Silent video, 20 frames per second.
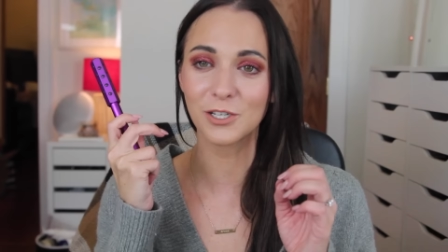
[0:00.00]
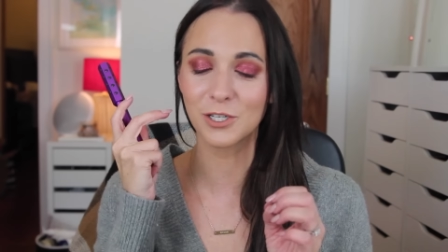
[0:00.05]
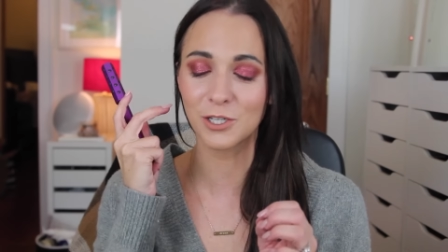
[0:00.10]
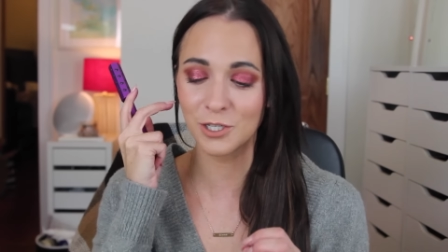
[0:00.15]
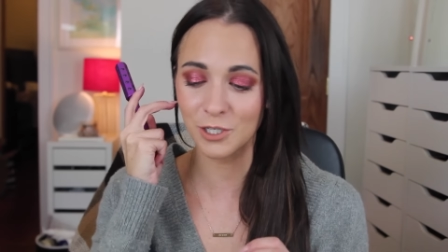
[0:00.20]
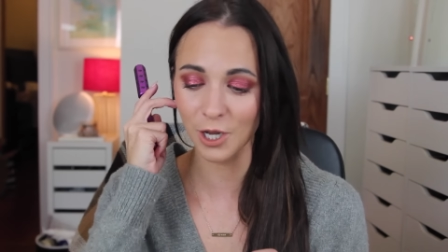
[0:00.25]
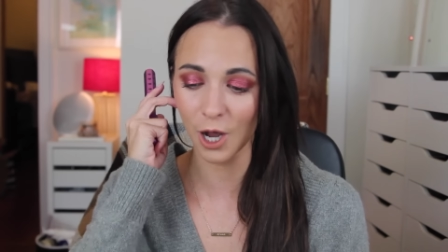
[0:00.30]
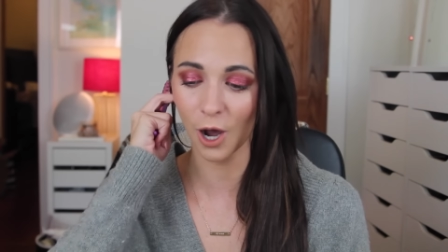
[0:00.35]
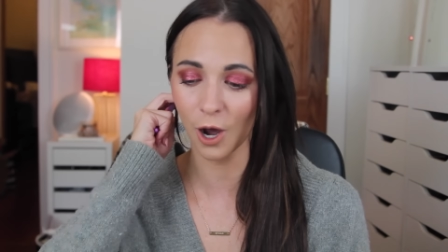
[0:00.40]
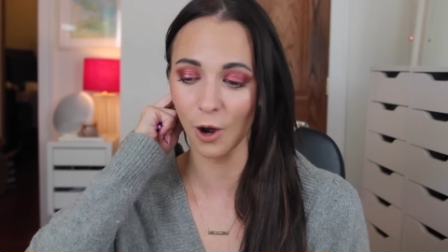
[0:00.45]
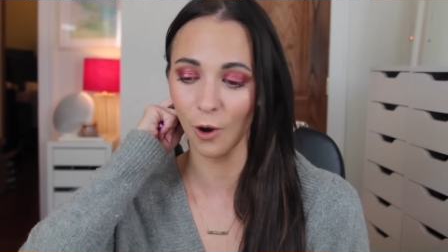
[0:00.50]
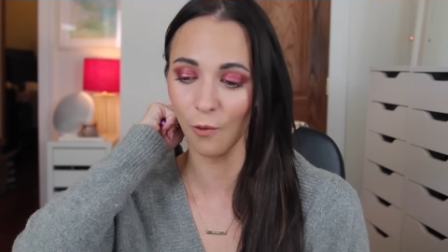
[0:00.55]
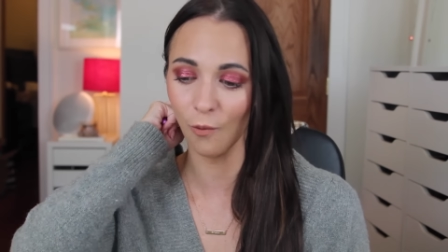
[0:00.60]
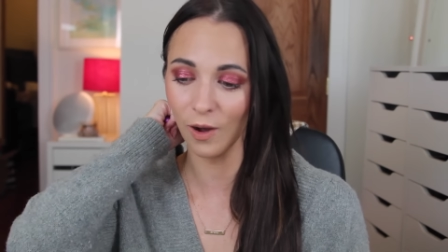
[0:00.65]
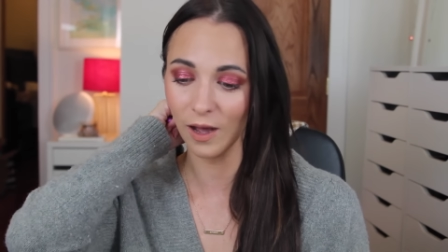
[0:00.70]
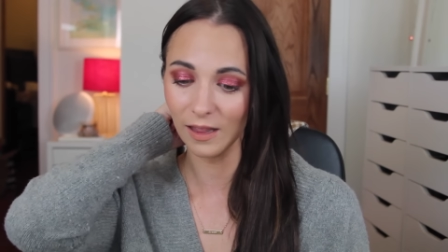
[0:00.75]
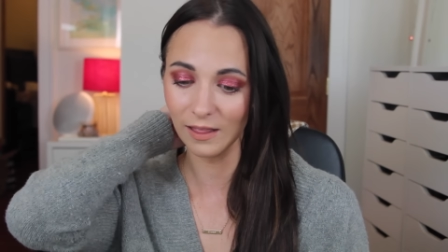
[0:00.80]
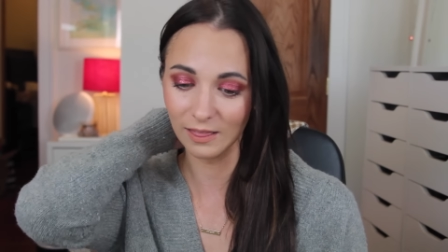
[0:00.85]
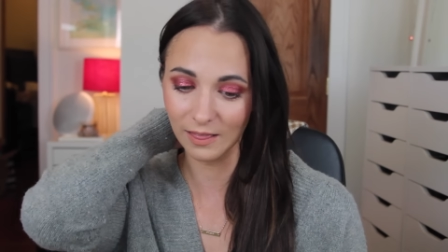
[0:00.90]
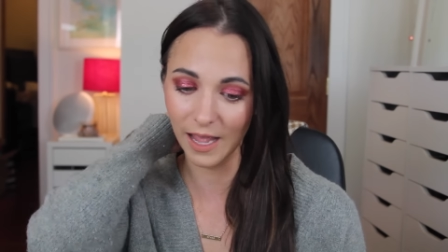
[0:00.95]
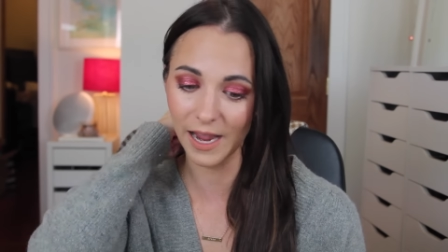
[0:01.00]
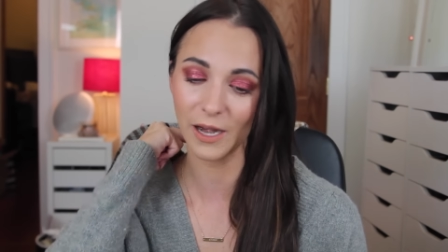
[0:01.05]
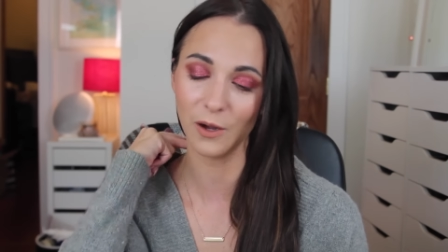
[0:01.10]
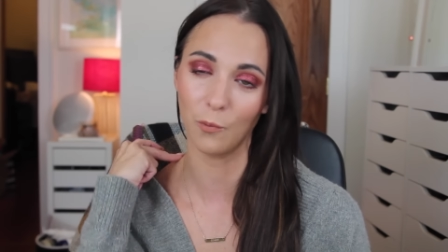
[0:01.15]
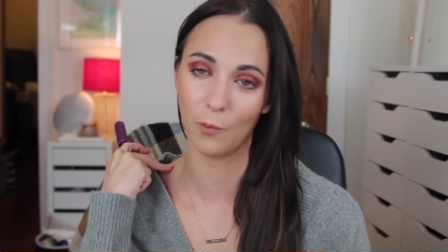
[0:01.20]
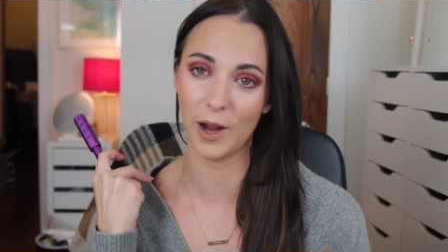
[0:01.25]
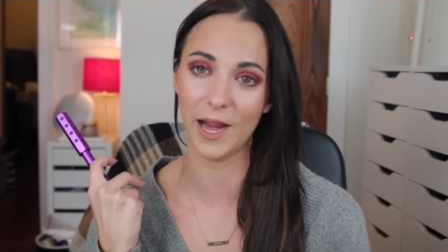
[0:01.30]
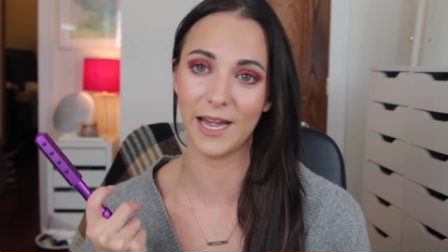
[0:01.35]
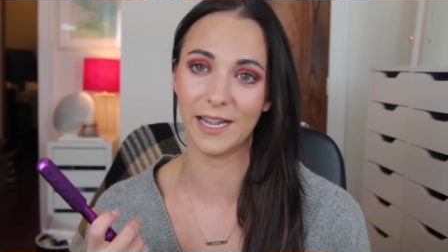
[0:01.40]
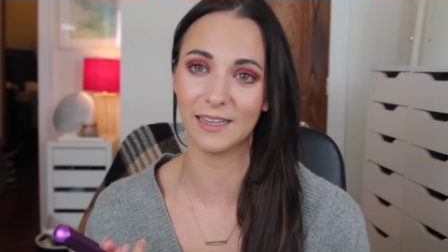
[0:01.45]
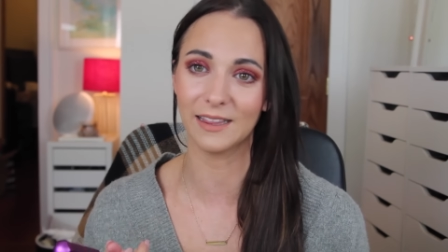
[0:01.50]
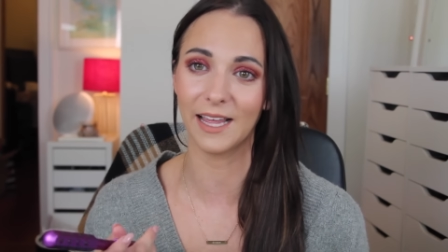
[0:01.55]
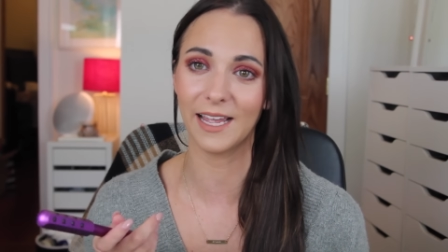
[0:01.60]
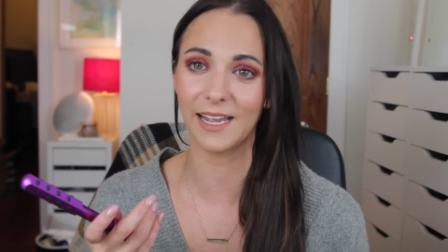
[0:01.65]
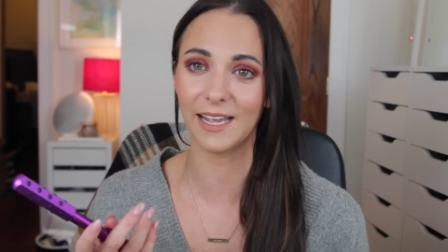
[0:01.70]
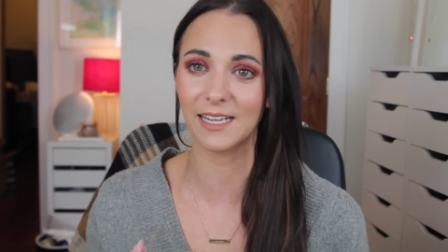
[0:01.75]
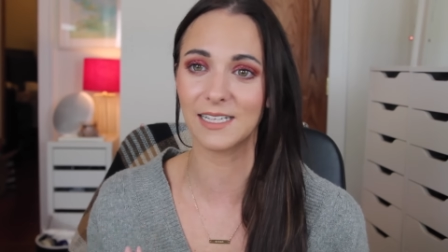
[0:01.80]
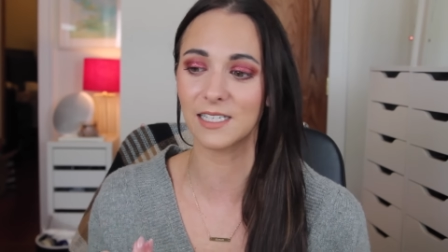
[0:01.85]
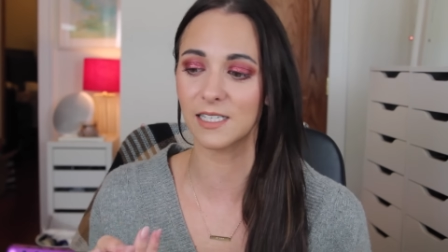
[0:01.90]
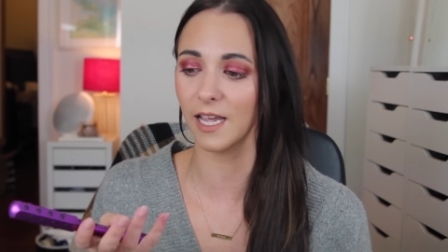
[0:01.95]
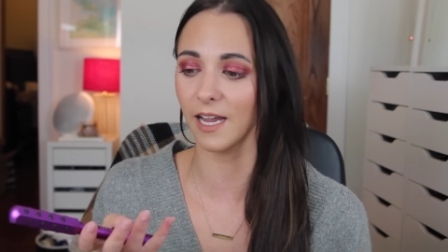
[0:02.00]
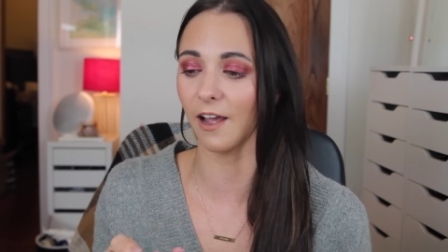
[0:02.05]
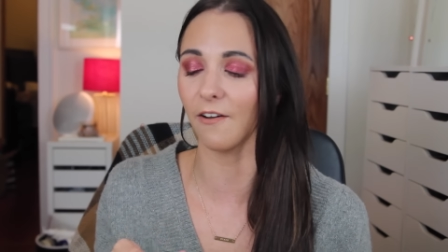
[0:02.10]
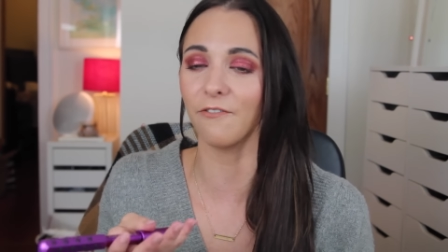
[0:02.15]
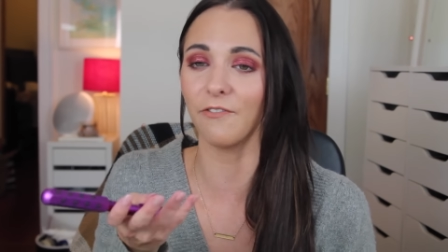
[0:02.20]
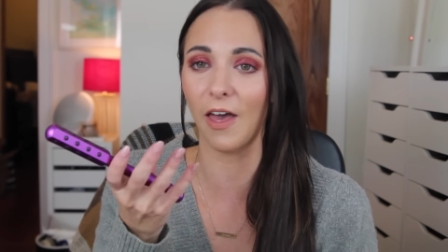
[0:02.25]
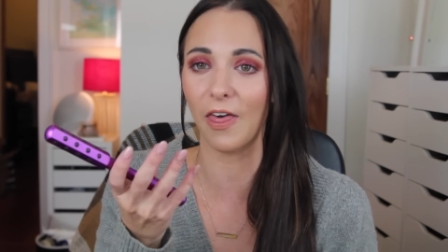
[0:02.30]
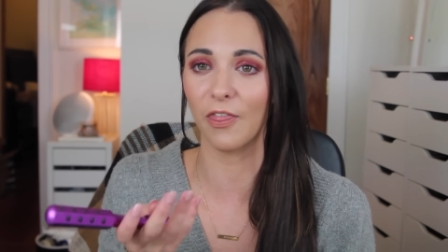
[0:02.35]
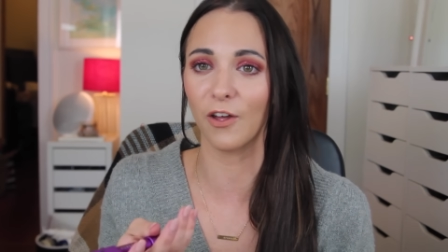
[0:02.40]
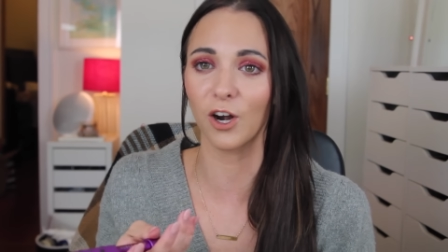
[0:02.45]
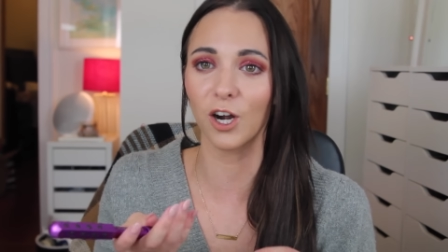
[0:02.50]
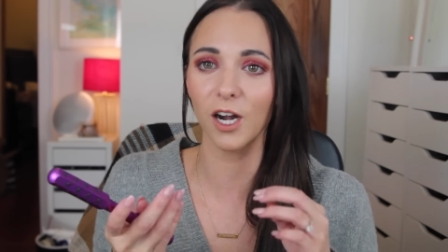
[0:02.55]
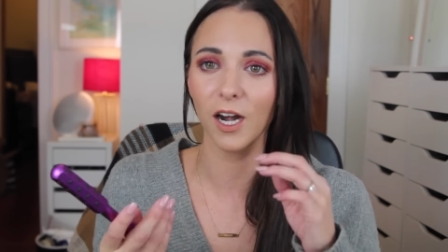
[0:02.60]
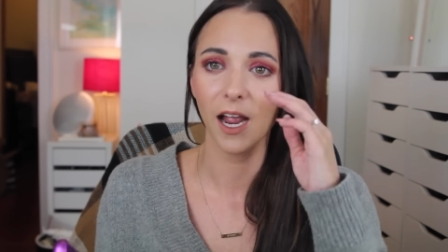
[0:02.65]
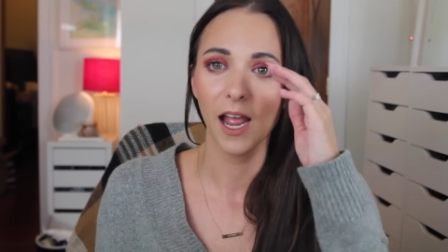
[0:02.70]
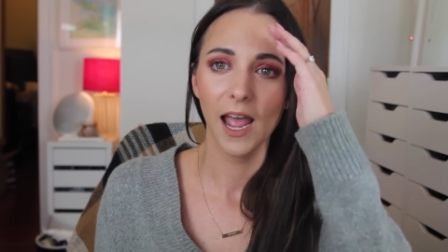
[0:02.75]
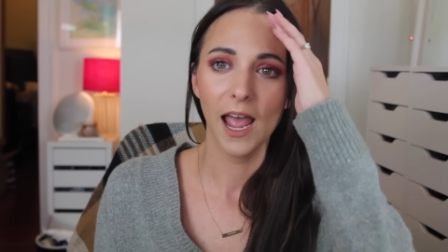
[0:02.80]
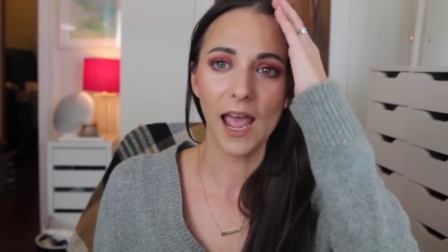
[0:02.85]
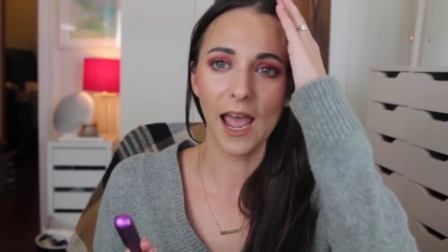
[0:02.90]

so lightweight, like it's like a feather,